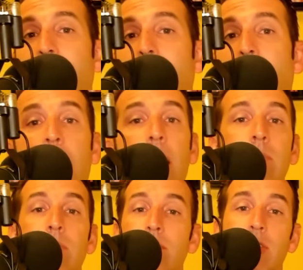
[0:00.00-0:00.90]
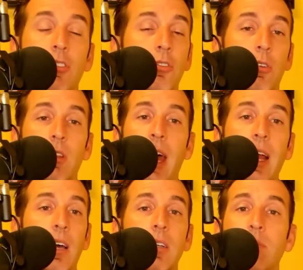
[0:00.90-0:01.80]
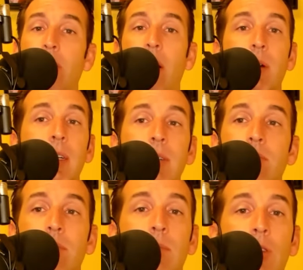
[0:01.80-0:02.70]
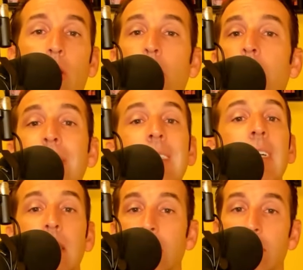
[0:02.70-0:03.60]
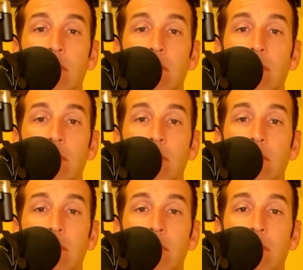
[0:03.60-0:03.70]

I'm sure that gun's probably nowhere to be seen.